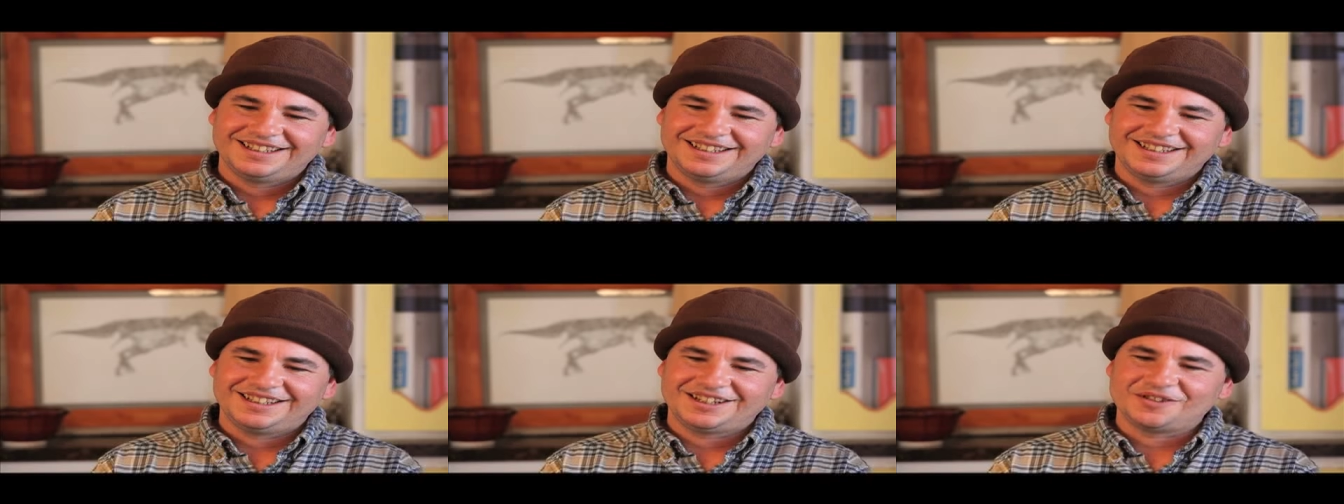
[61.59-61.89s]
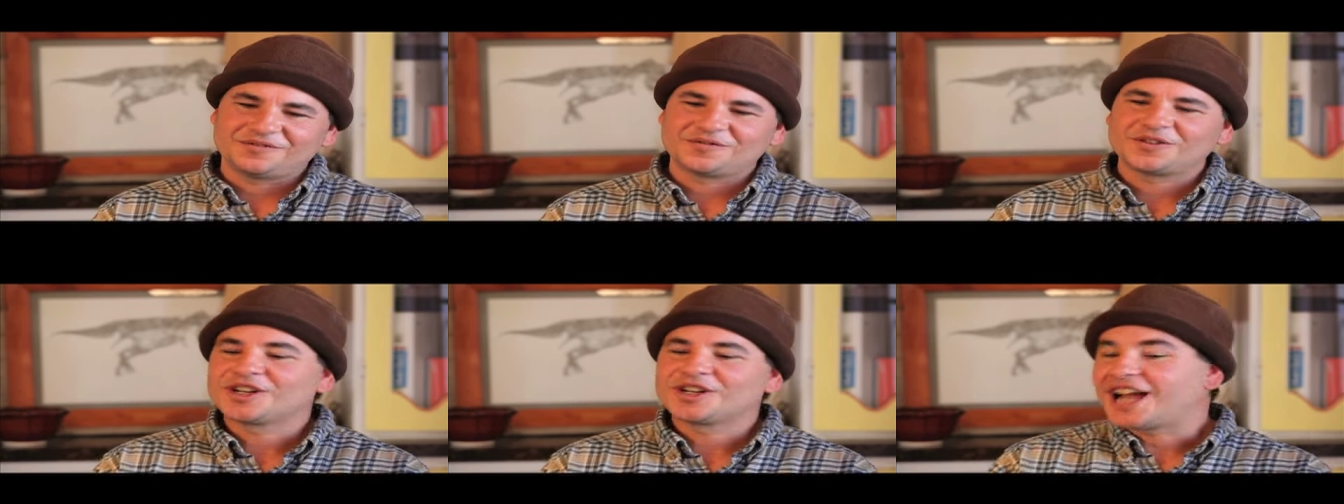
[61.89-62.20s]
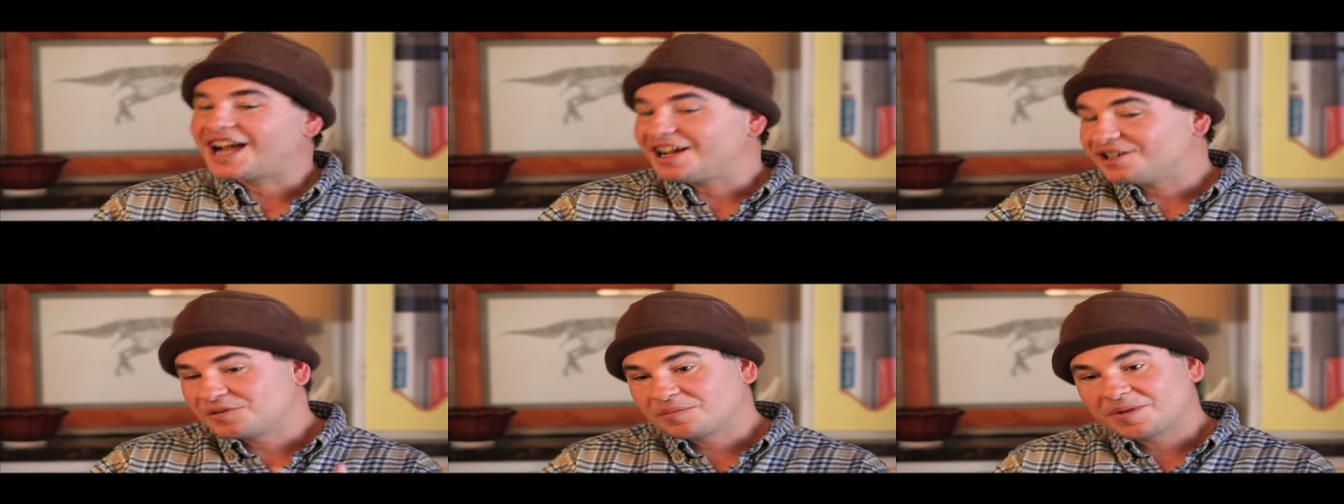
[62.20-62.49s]
you know, for a
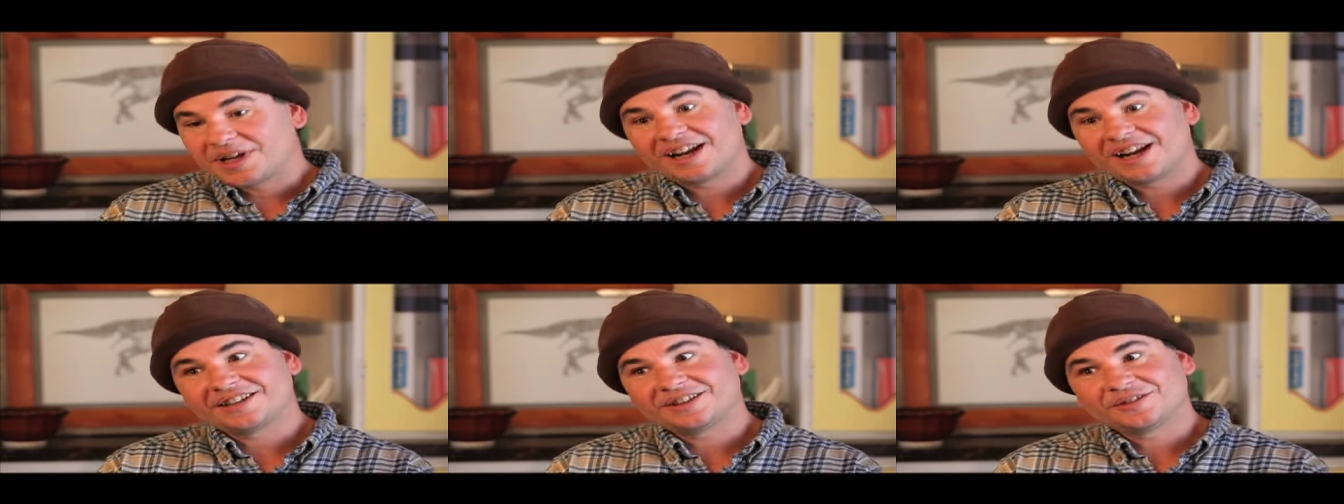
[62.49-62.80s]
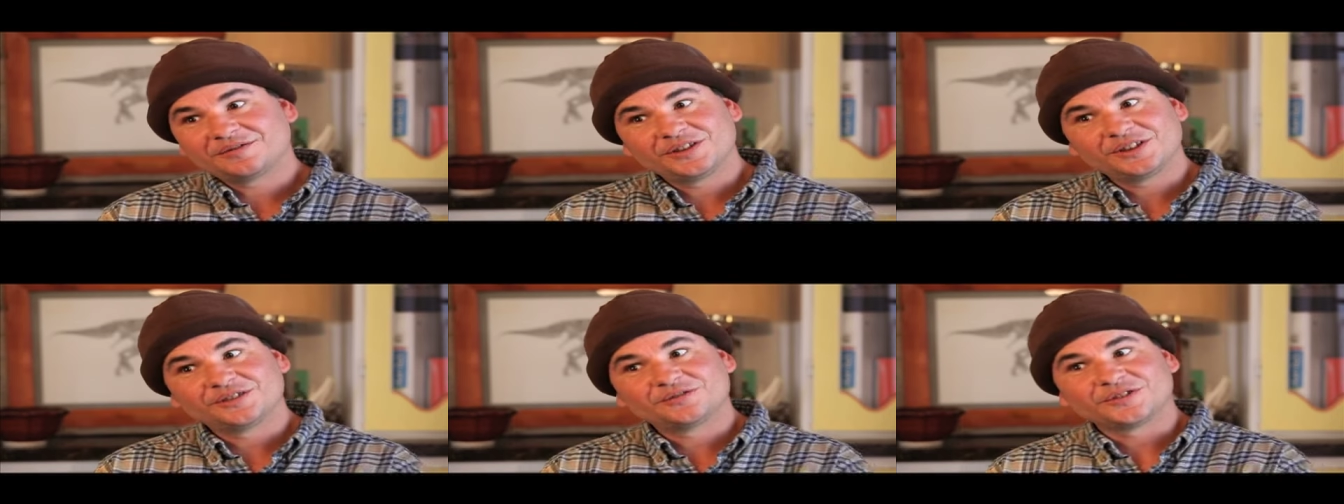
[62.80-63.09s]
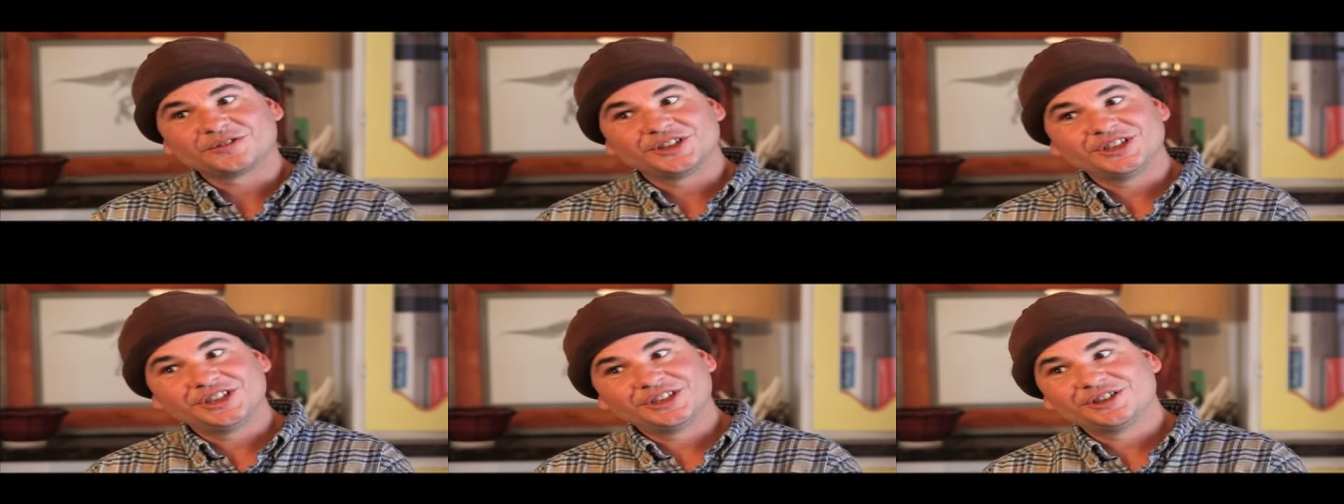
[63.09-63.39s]
guy who's been out in the field
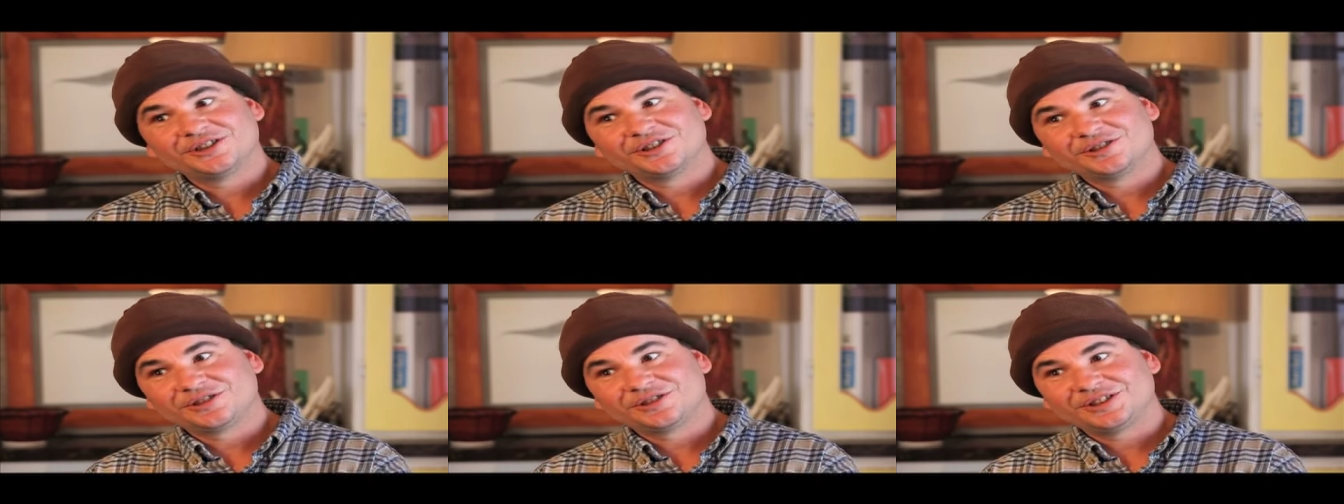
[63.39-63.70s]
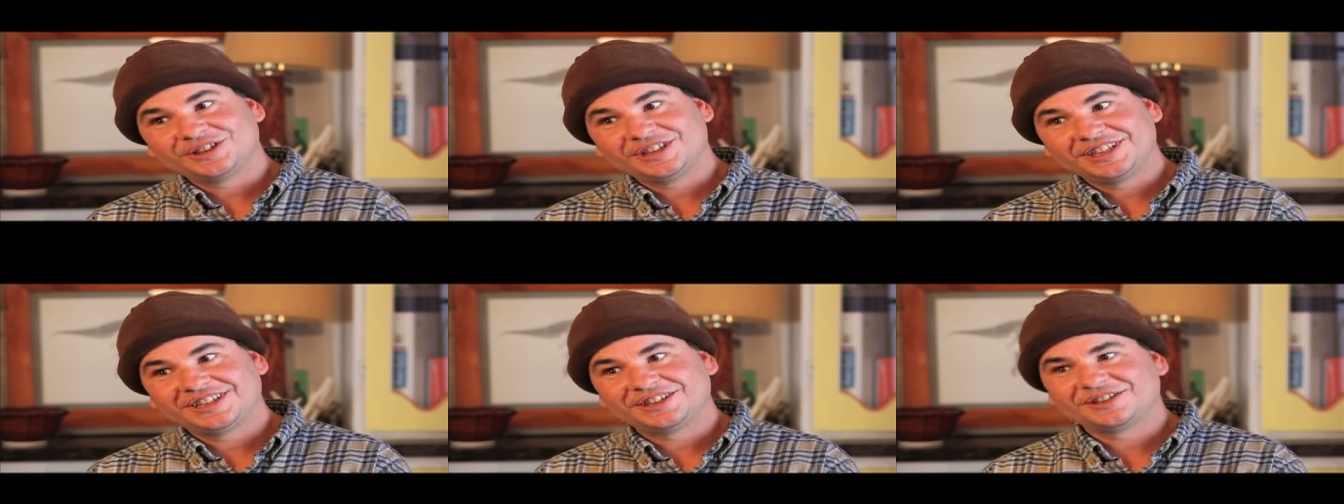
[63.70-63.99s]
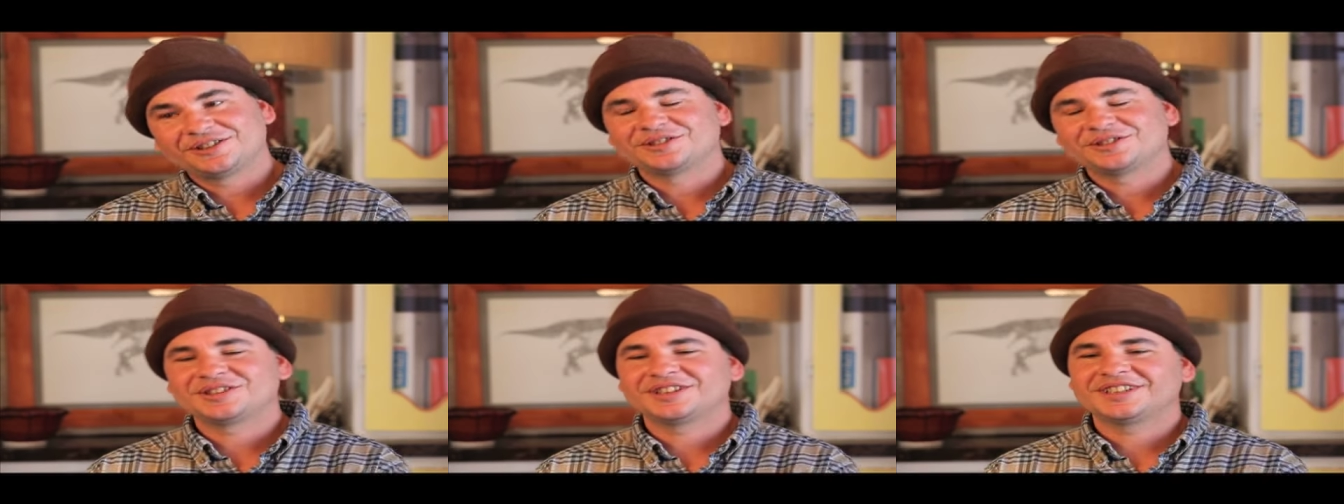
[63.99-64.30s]
for years and
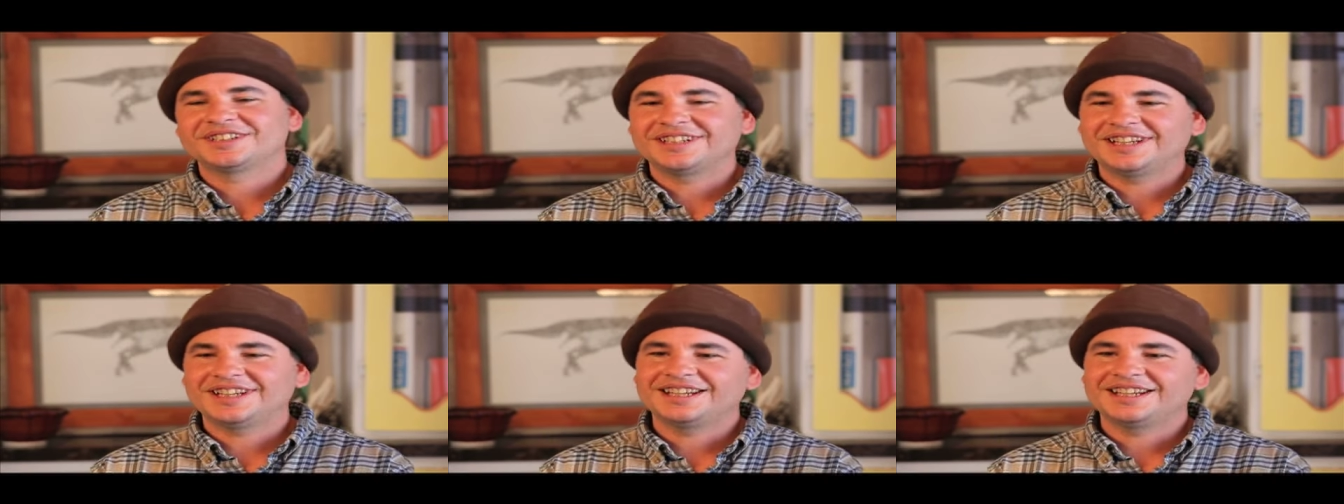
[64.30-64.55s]
years, and,